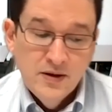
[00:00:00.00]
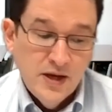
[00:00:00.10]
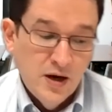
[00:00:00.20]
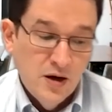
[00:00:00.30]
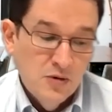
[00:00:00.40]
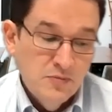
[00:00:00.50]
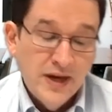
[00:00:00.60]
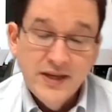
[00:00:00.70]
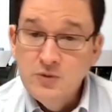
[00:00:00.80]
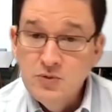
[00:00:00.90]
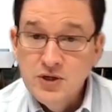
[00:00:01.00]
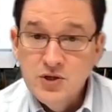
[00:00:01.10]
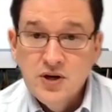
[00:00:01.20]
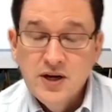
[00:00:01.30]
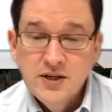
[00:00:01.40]
Now, I get what he's
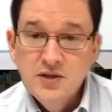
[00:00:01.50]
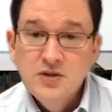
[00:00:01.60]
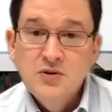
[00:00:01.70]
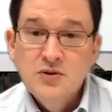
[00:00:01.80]
trying to do.